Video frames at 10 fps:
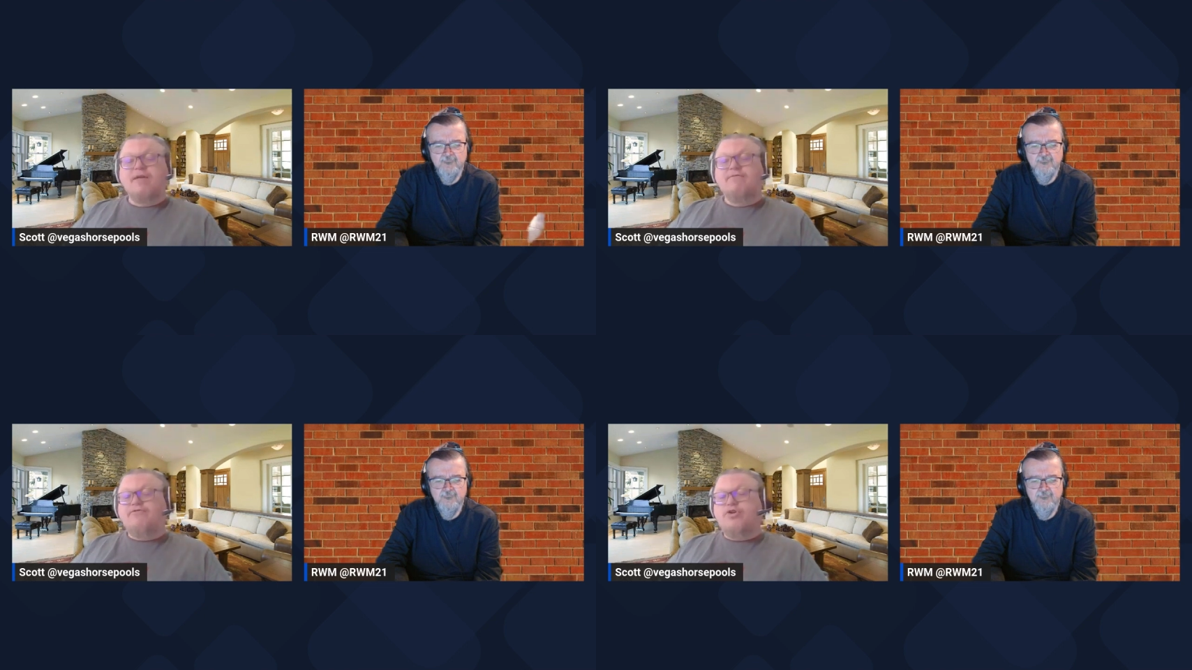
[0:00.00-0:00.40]

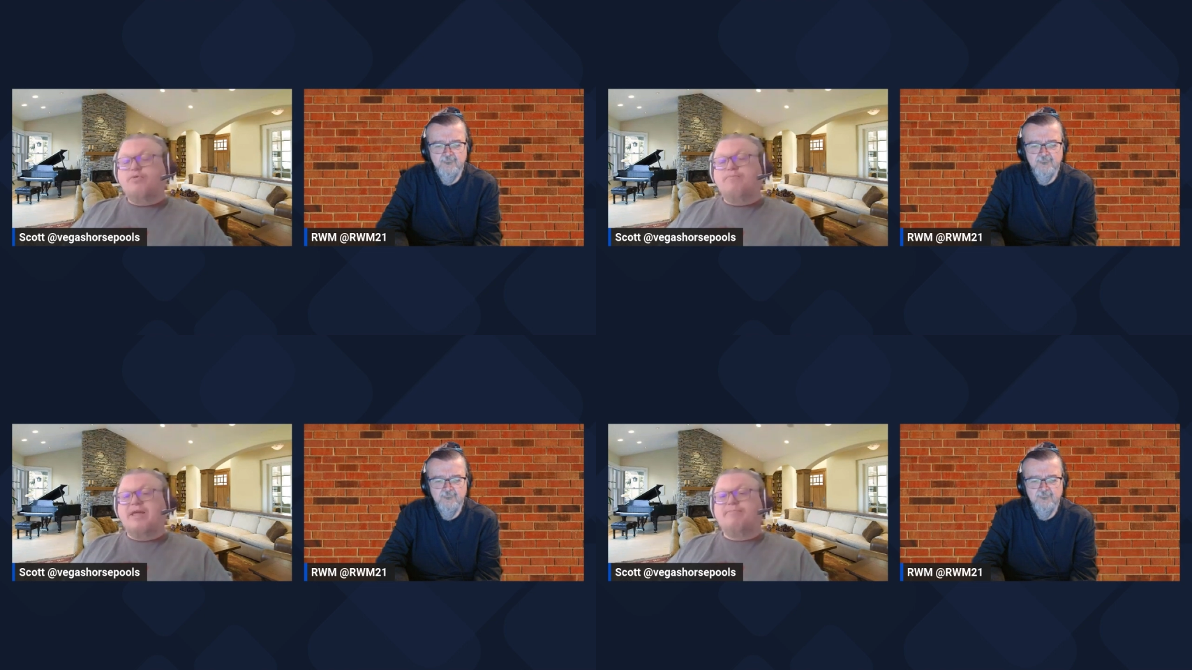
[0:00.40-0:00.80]
Speaker 1: few
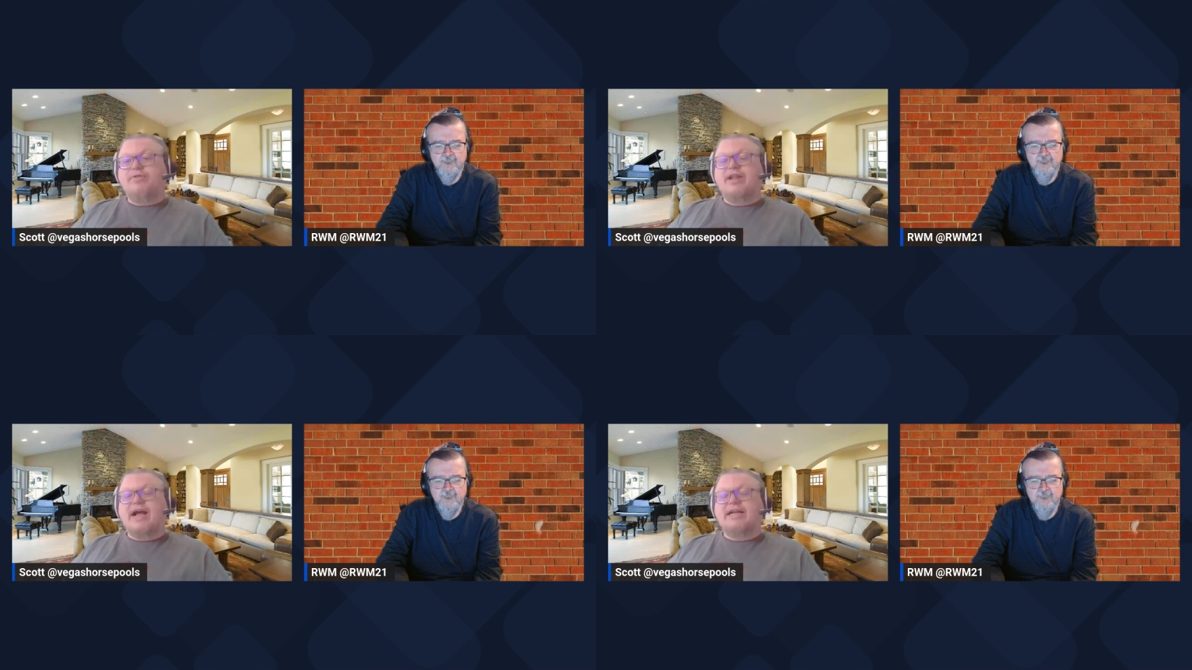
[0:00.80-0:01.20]
people
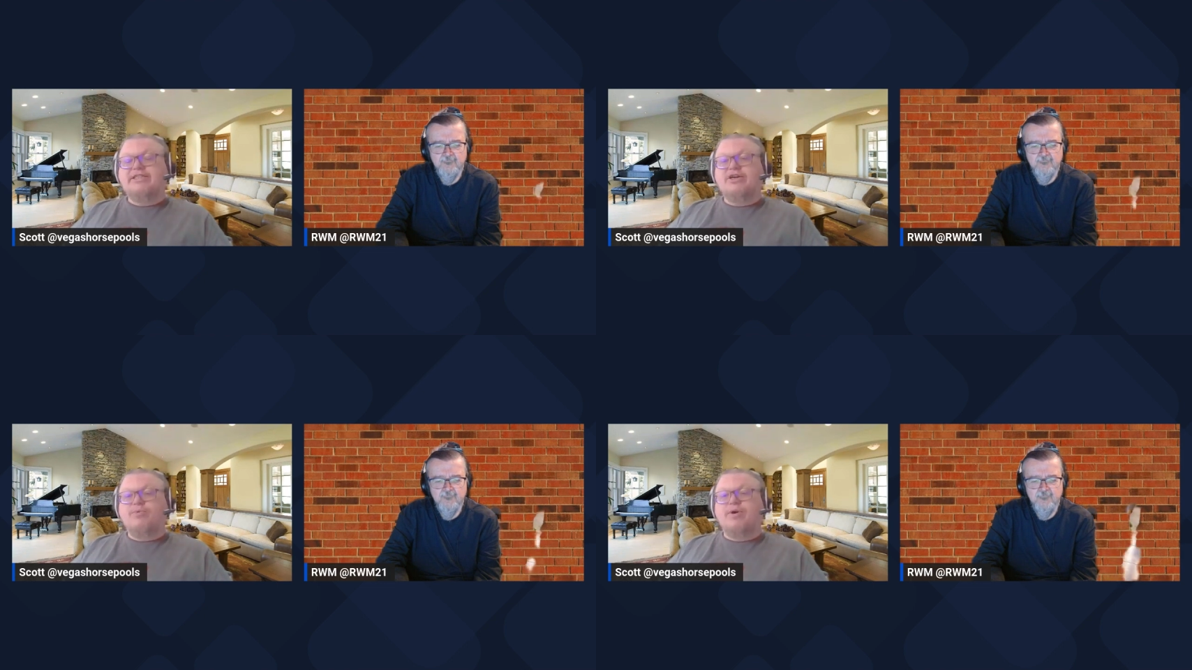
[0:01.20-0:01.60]
that I
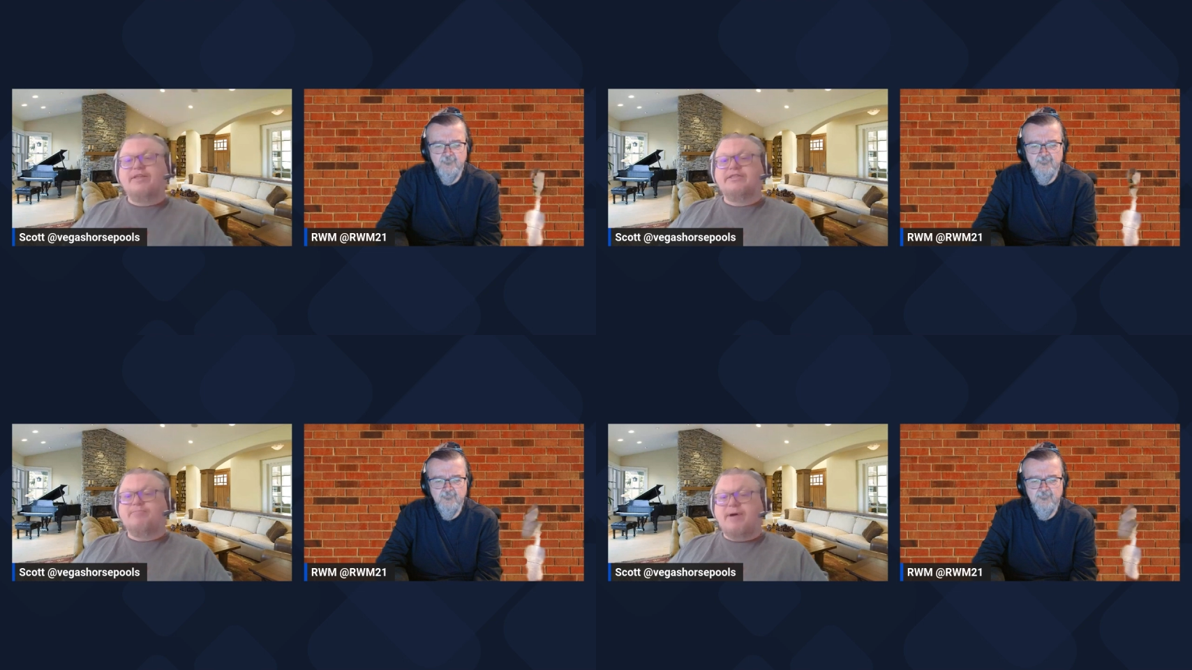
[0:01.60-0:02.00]
deal with
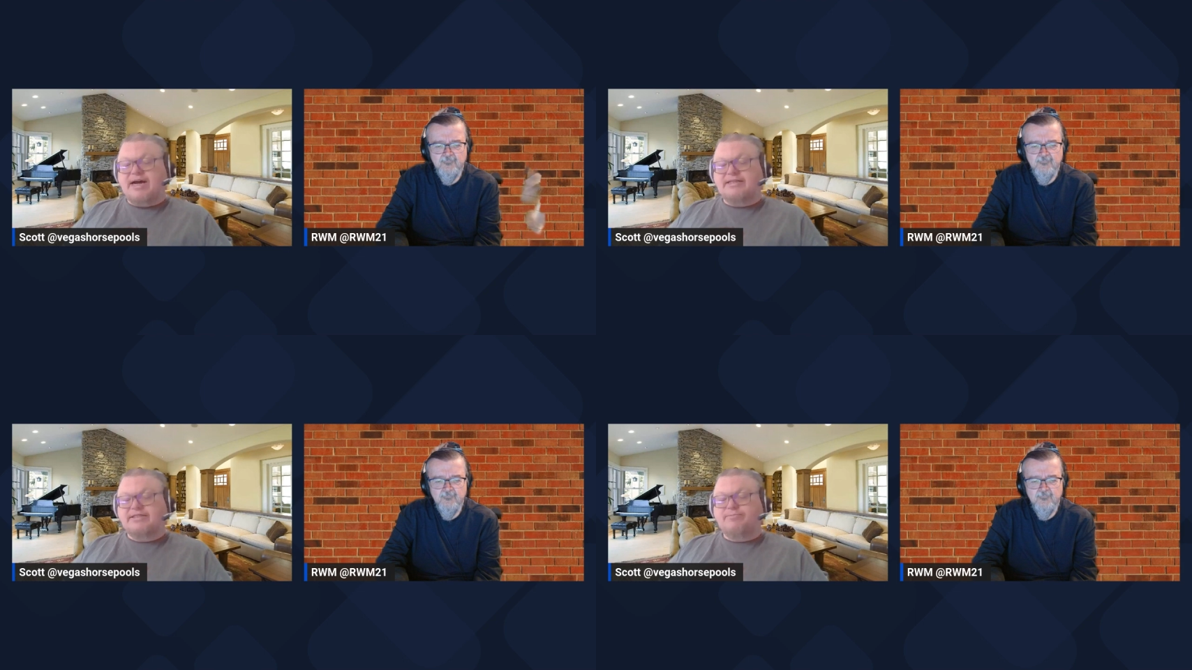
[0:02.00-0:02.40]
as
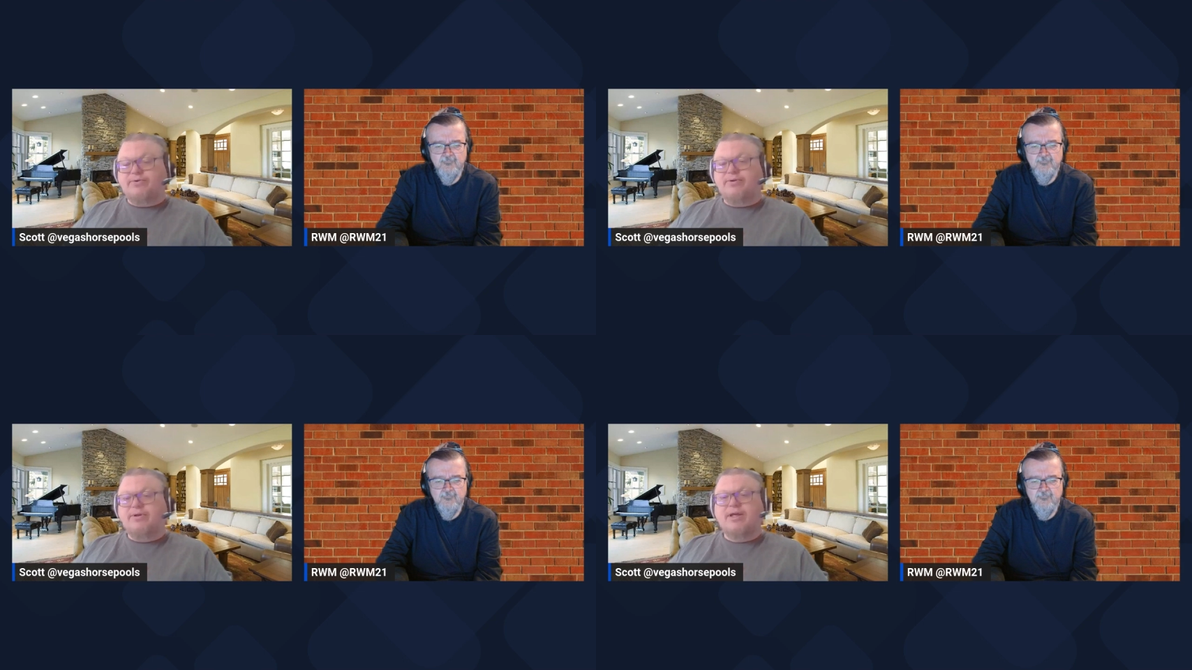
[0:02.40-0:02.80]

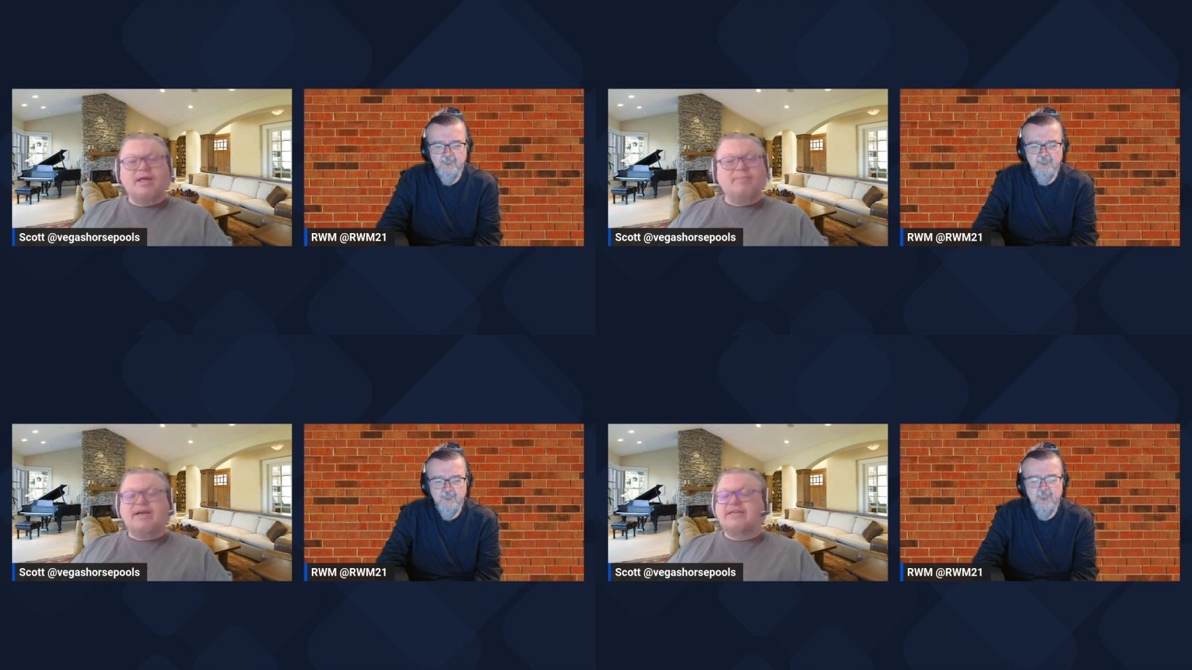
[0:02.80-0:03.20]
possible
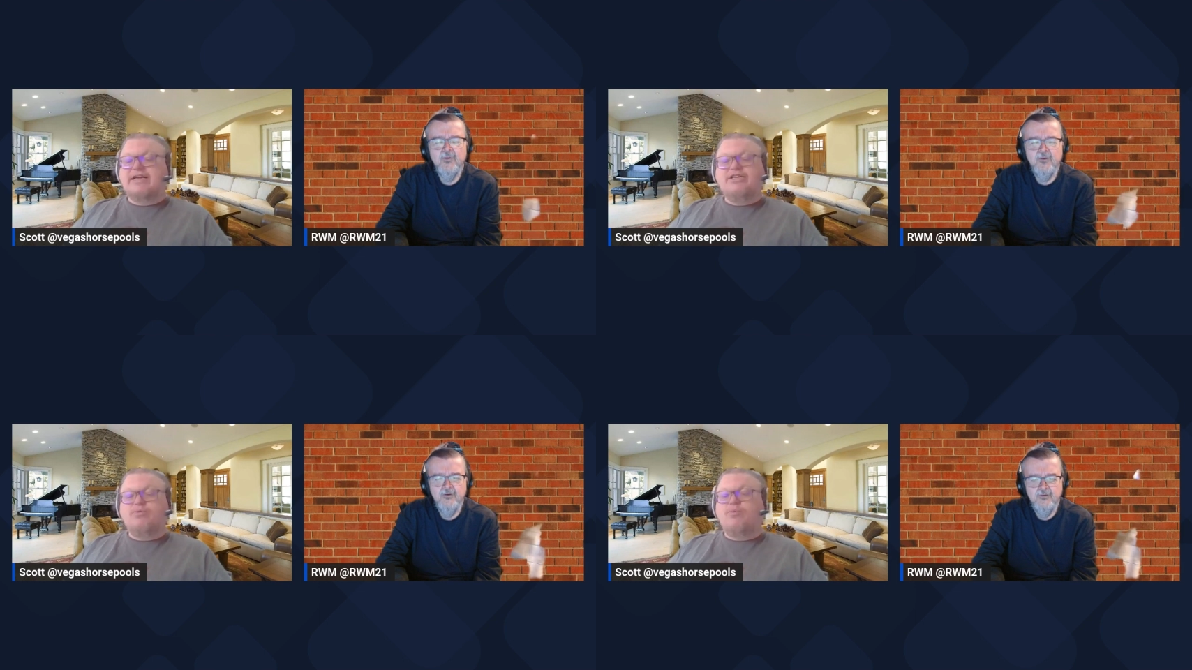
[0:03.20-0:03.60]
because I
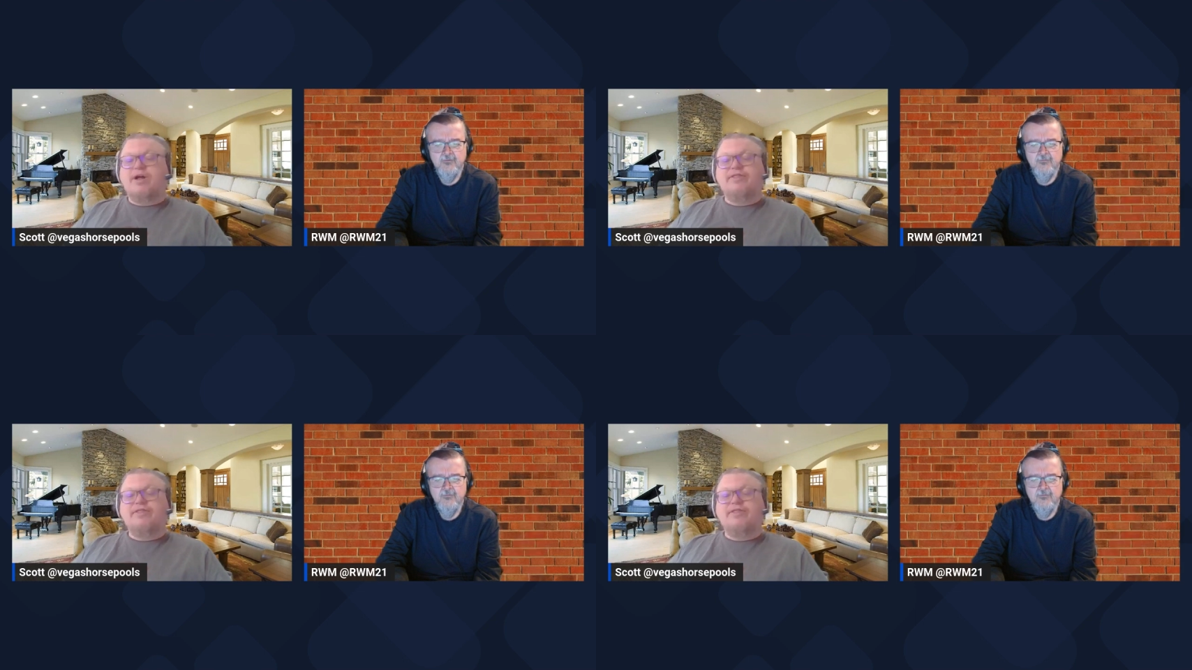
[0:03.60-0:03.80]
don't want